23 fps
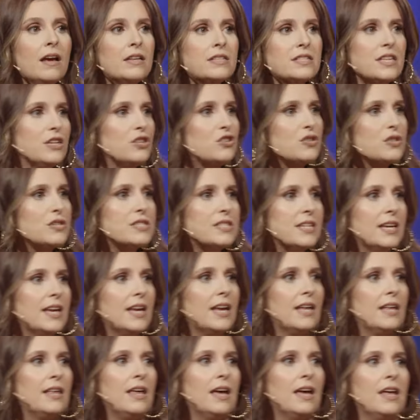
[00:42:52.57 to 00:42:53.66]
It's
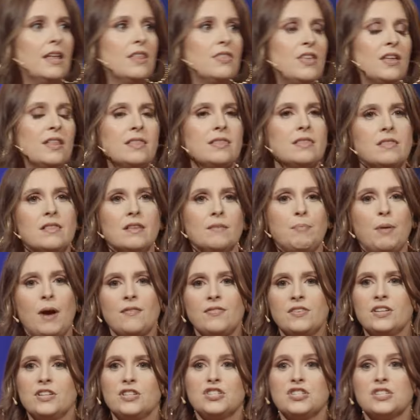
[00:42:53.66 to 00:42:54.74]
interesting that the
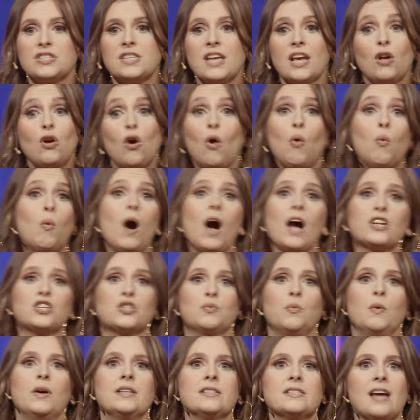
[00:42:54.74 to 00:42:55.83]
prophet didn't just say, go
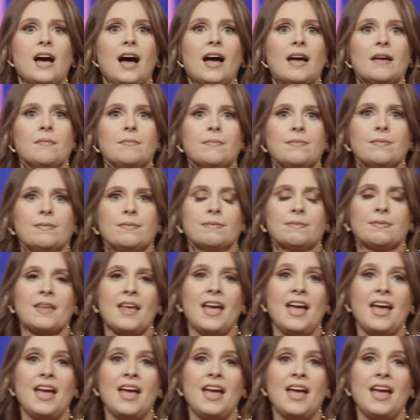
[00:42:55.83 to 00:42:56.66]
wash 1 time.